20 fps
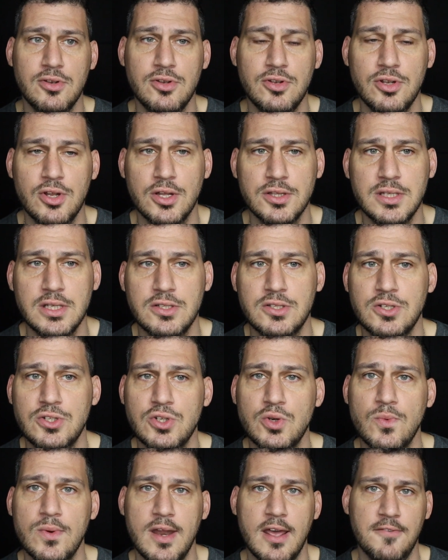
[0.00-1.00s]
nothing to
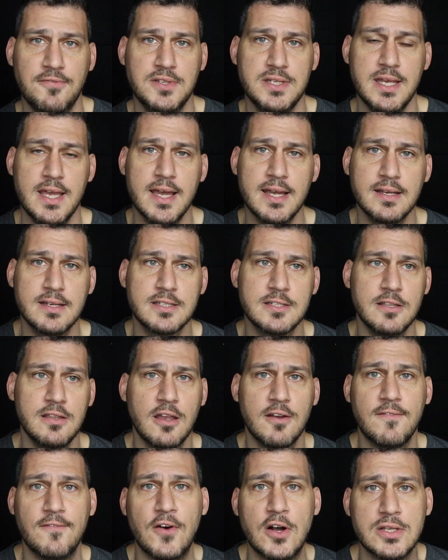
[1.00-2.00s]
do with FTX.
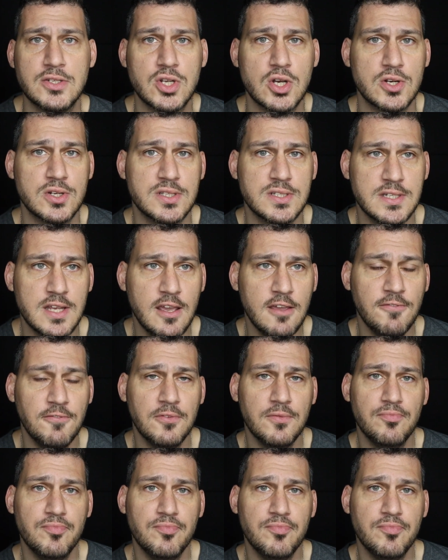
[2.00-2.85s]
Their funds are safe.